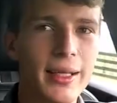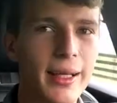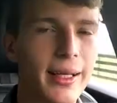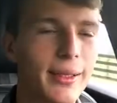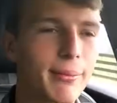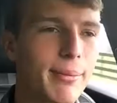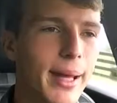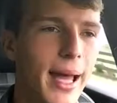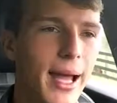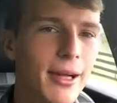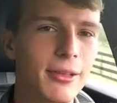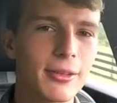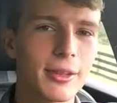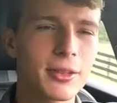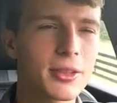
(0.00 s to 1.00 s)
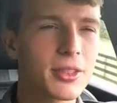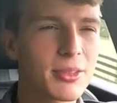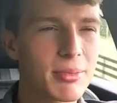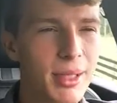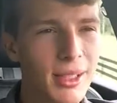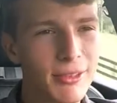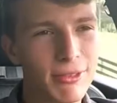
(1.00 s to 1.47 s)
down back roads. It's
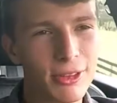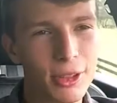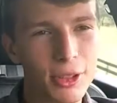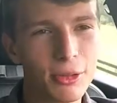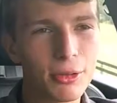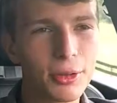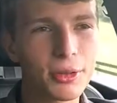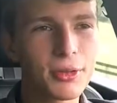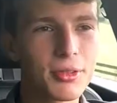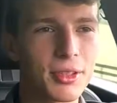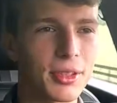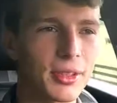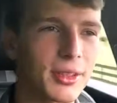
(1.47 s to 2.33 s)
meant for cruising.